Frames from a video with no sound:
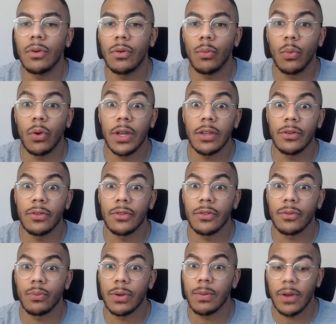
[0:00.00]
wallet users,
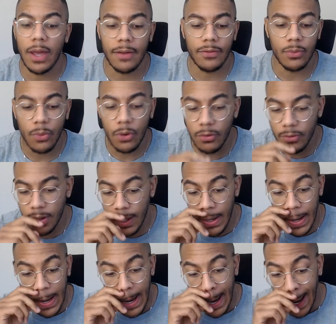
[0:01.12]
we won't have to worry.
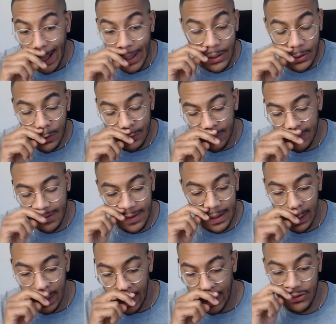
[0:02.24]
And you can also
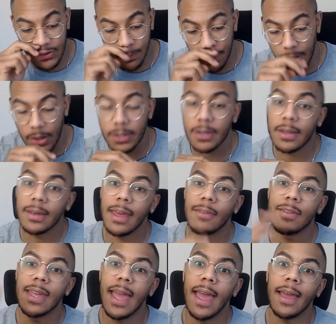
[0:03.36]
see I took part in the
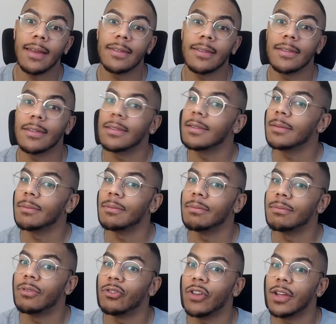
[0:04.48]
Canary X
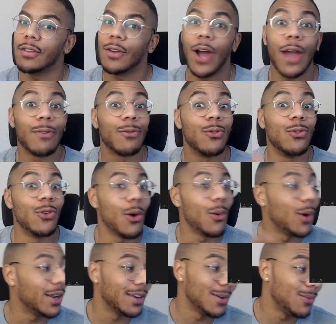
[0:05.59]
project. I have no
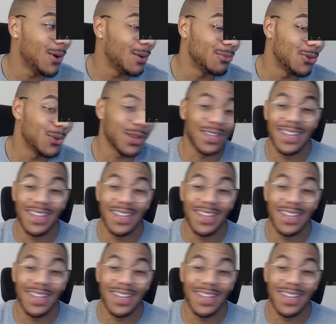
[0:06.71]
idea what I'm doing.